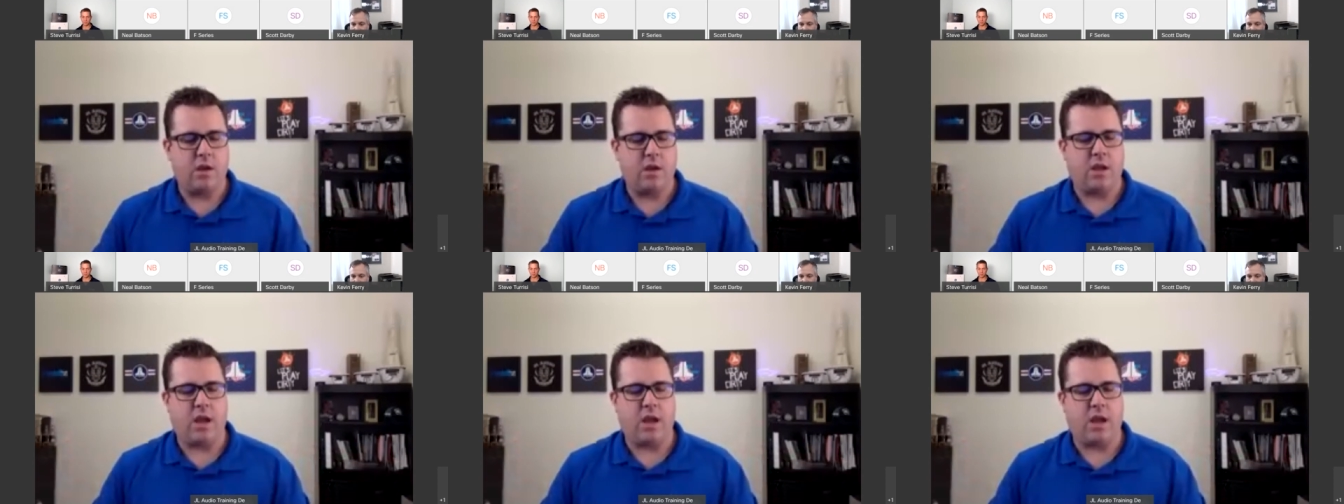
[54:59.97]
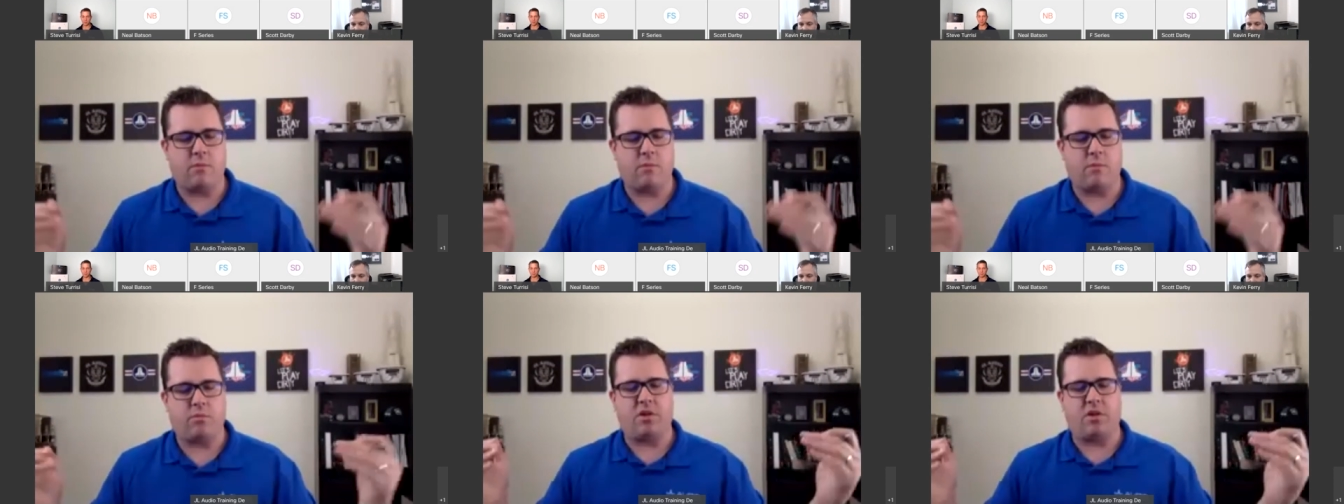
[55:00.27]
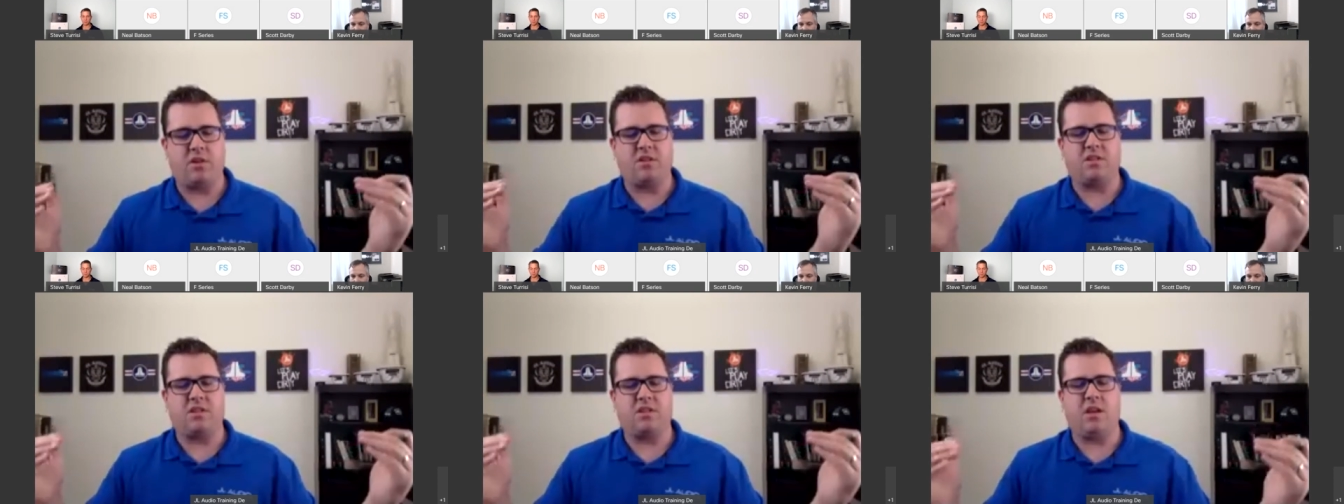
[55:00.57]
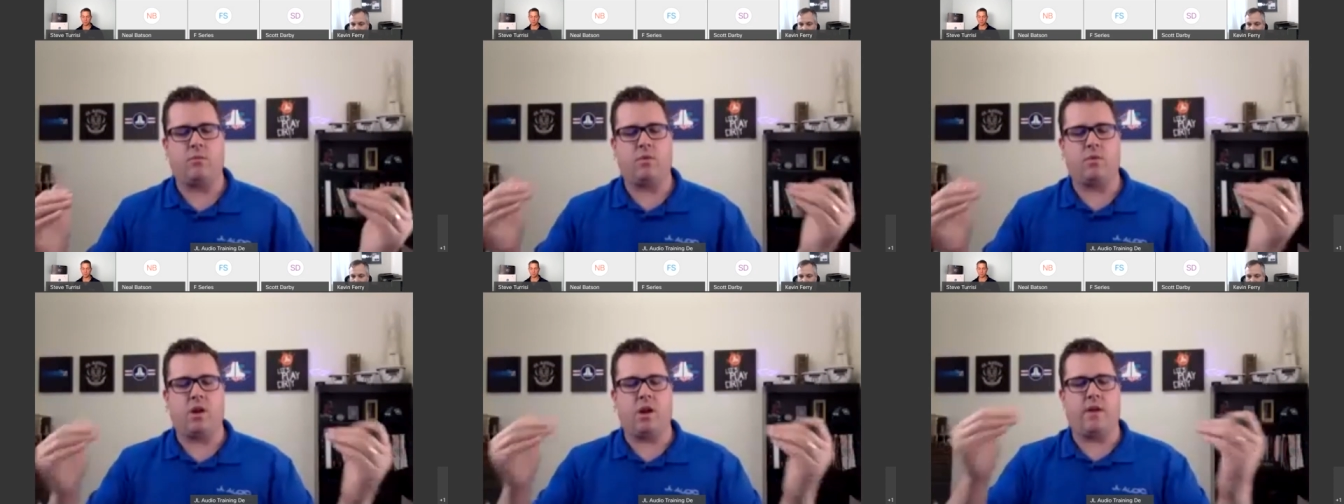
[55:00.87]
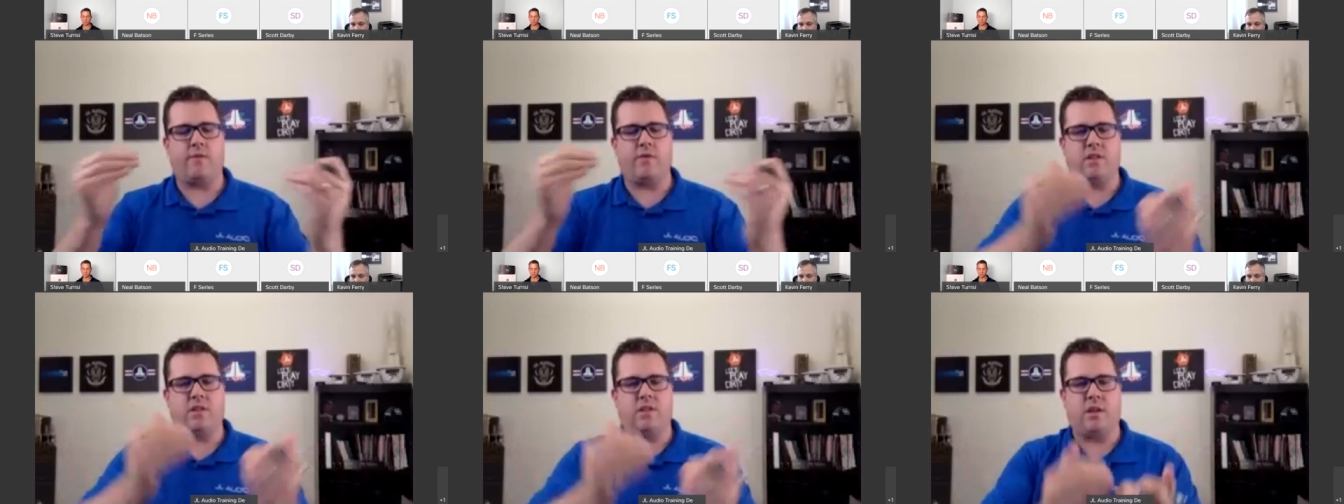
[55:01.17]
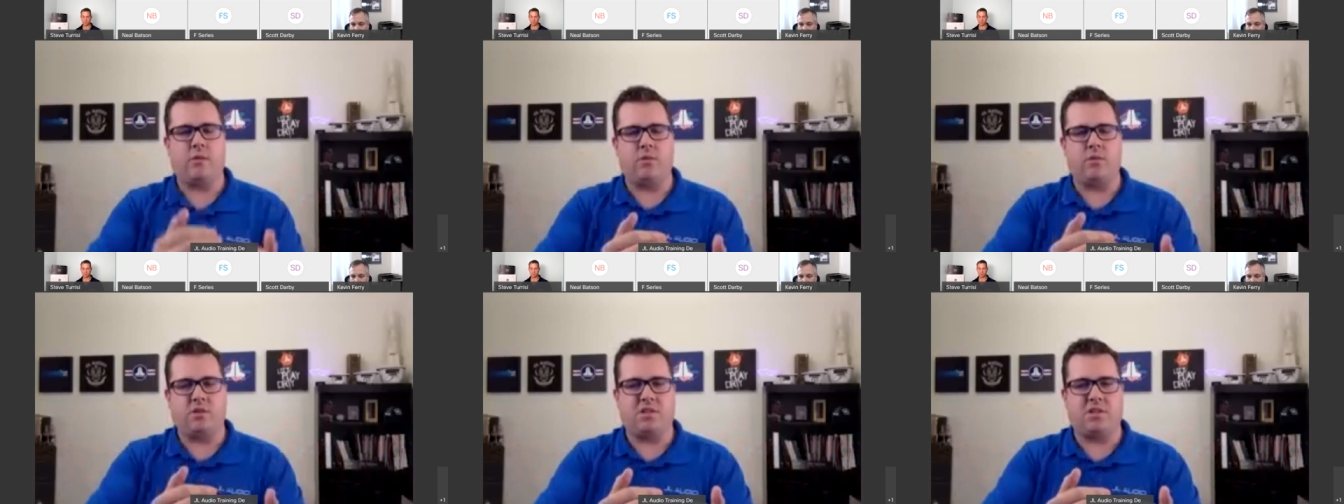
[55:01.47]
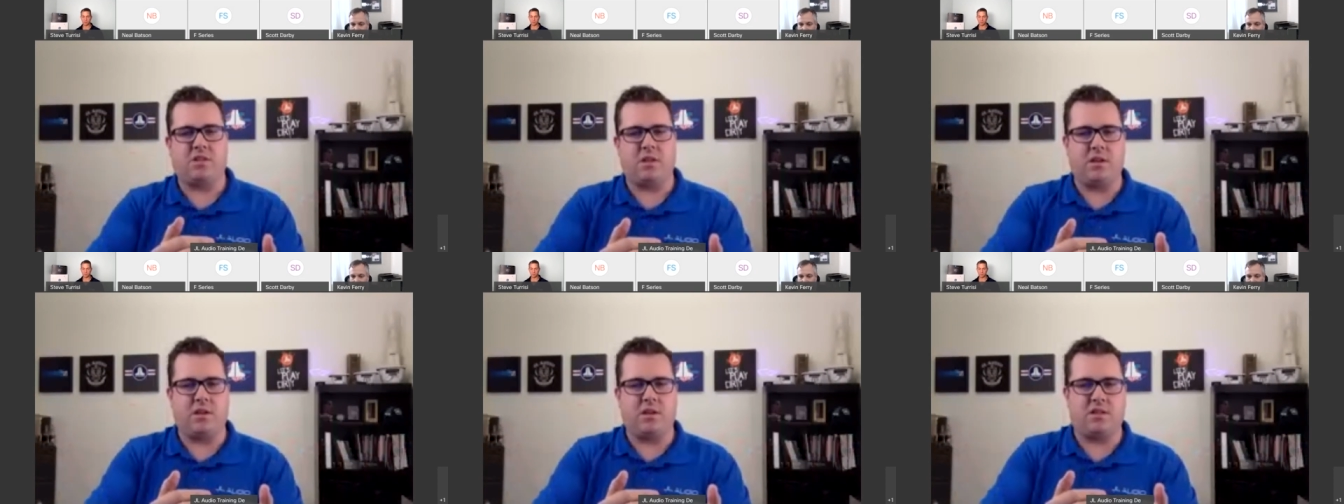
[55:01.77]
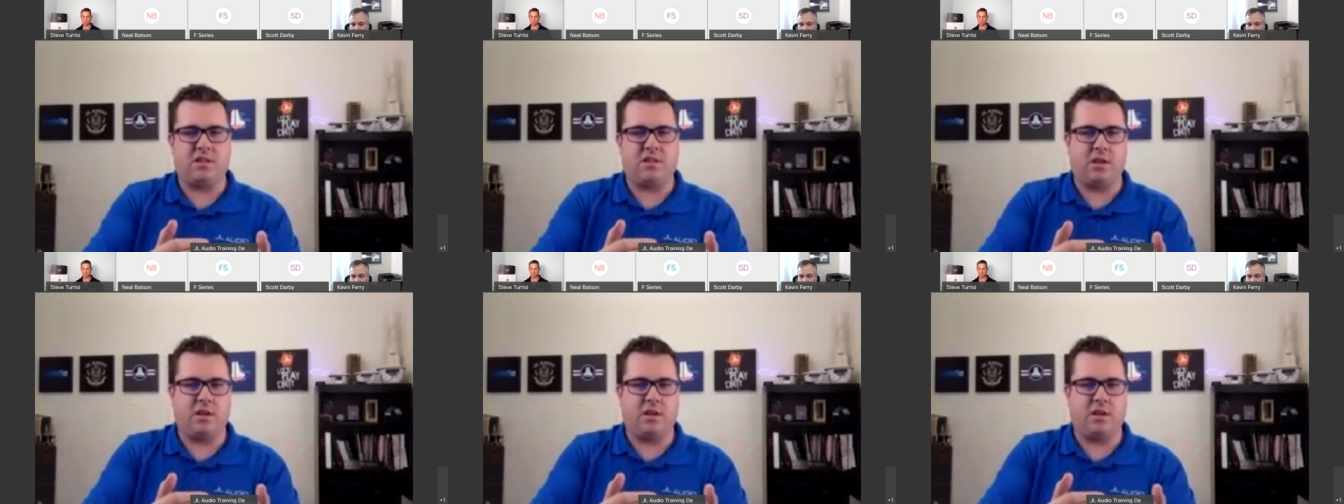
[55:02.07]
He had a preset where everything was